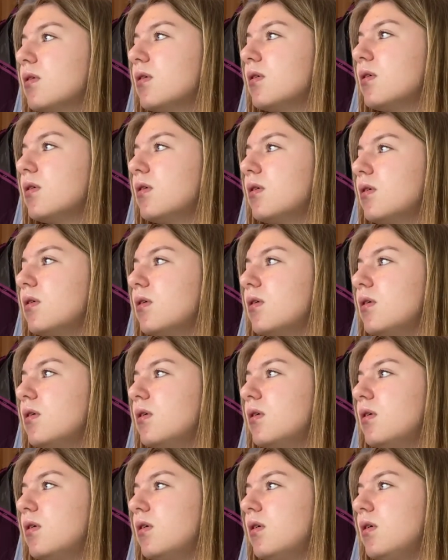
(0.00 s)

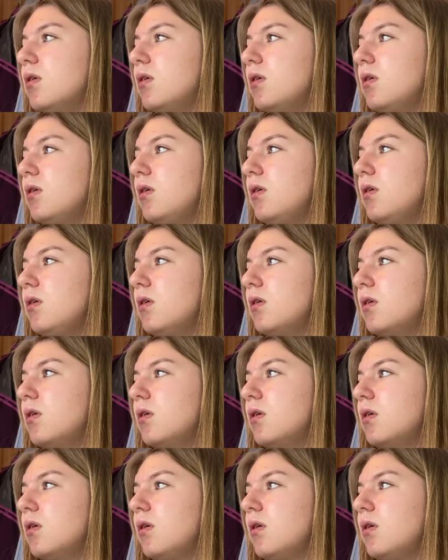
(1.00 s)
Nobody speaks.